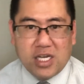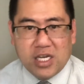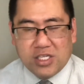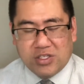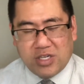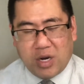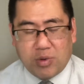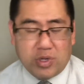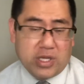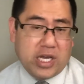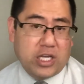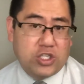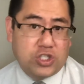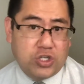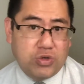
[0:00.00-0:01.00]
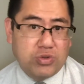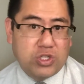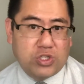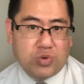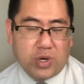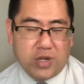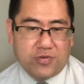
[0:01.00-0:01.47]
So now we're looking at June the
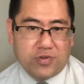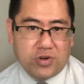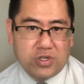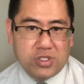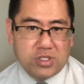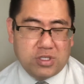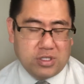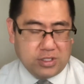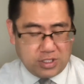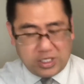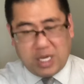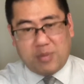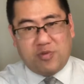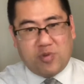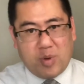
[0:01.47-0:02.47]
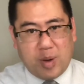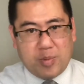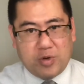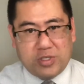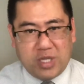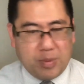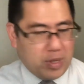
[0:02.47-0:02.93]
21st, the day before my
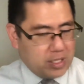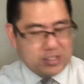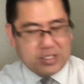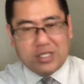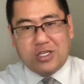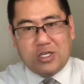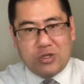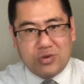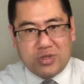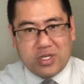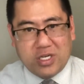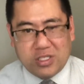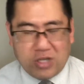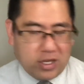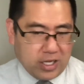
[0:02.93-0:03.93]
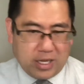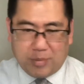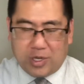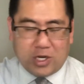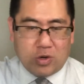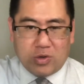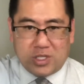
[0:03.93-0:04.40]
birthday. But that has nothing to do with it. Not like I'm going
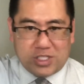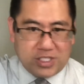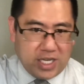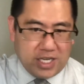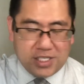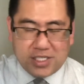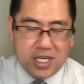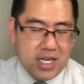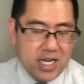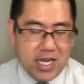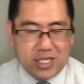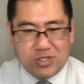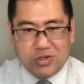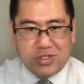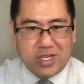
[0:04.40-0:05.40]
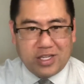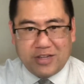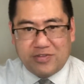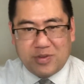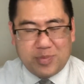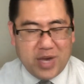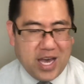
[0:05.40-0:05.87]
to go to the states as soon as they lift
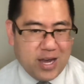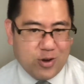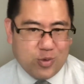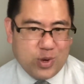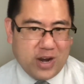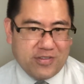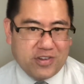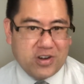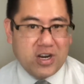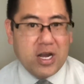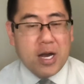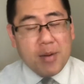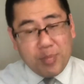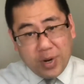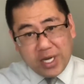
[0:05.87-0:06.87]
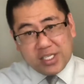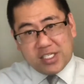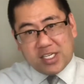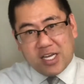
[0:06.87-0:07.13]
the ban or whatever. But